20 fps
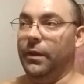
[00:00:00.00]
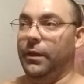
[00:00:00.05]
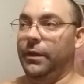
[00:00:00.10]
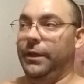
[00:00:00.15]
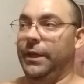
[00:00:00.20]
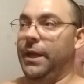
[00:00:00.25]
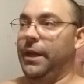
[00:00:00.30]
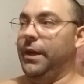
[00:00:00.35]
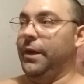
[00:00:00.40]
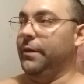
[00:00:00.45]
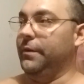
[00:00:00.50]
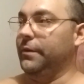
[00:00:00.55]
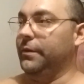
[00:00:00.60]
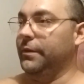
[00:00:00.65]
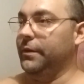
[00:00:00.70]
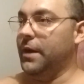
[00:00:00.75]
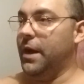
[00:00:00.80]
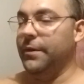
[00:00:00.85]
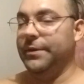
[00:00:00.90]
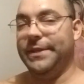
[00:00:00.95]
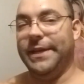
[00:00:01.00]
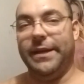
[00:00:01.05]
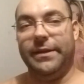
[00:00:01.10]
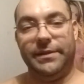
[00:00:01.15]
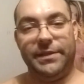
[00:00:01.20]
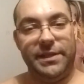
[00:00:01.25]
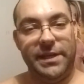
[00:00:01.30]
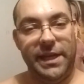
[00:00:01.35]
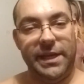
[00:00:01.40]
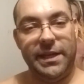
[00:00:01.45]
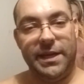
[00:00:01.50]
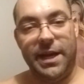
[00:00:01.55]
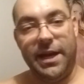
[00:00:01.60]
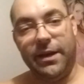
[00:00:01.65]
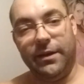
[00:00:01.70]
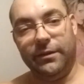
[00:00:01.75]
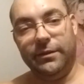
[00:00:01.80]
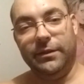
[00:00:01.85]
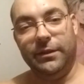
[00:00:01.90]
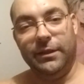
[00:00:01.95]
You know, I was out sneaking
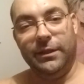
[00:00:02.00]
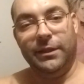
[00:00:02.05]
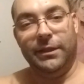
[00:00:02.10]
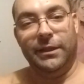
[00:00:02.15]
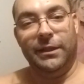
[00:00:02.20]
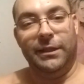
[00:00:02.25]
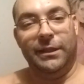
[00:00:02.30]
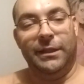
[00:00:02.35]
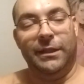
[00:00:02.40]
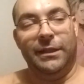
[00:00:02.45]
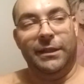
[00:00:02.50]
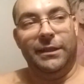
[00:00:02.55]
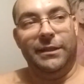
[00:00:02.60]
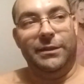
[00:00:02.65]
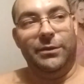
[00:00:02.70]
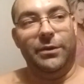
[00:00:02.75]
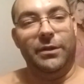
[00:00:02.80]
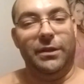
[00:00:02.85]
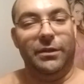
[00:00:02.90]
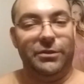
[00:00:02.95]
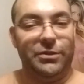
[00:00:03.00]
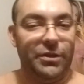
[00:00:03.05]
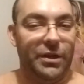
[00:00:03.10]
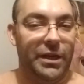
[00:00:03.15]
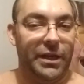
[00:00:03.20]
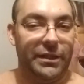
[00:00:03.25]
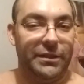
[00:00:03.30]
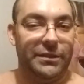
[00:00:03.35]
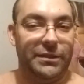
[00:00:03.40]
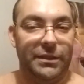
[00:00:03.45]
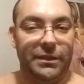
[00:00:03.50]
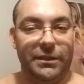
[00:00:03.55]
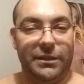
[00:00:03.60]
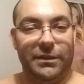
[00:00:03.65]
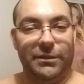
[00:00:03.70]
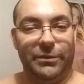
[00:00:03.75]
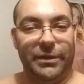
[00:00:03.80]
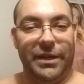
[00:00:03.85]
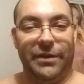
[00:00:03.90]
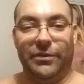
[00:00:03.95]
out, doing a little drugs,
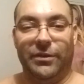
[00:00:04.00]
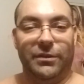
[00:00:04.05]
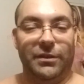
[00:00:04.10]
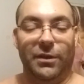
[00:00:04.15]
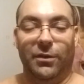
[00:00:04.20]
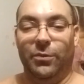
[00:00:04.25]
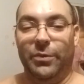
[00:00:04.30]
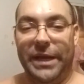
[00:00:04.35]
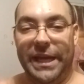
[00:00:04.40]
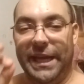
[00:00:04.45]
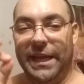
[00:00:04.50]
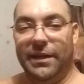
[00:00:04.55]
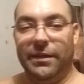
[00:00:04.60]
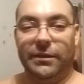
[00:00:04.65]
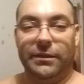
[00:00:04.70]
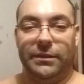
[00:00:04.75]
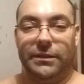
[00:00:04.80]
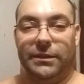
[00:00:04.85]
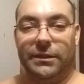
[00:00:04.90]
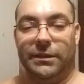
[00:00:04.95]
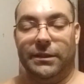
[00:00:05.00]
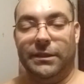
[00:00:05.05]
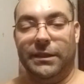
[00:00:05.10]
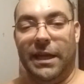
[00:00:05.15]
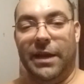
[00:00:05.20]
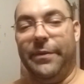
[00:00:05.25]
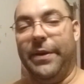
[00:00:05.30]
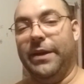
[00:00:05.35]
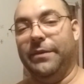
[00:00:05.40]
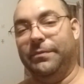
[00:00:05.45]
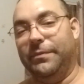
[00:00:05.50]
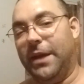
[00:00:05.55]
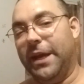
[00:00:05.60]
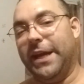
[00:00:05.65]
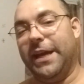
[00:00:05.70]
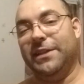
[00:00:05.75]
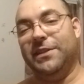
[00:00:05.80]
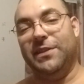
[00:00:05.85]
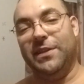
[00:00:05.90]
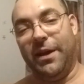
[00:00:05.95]
whatever, a little weed. Anyway, I
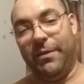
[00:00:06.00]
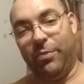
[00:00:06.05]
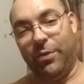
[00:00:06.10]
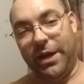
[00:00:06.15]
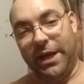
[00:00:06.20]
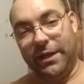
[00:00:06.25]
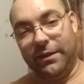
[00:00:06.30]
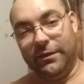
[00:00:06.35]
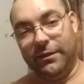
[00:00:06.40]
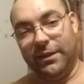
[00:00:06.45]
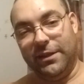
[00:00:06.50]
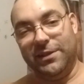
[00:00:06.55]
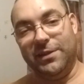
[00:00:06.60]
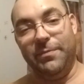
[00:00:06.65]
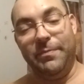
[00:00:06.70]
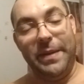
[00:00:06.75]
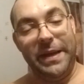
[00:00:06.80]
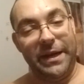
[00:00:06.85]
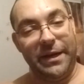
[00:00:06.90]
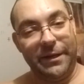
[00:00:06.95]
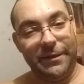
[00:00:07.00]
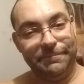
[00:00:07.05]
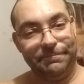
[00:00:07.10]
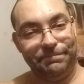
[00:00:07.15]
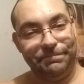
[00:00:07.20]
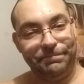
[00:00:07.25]
got Subway and some beer.